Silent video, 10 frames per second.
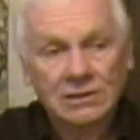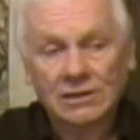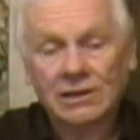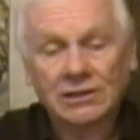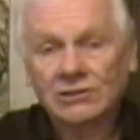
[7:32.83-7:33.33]

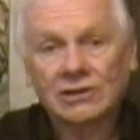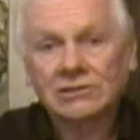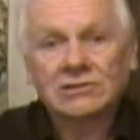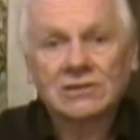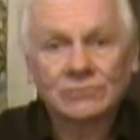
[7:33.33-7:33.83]
I
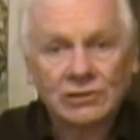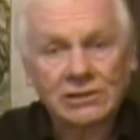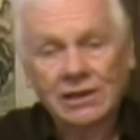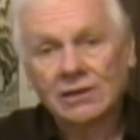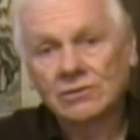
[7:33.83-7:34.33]
talked to some
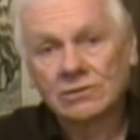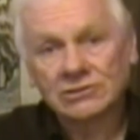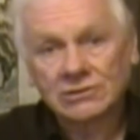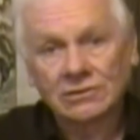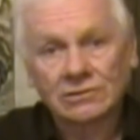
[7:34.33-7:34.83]
today who are
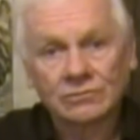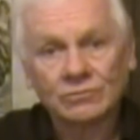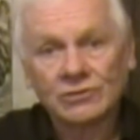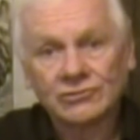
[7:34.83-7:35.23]
still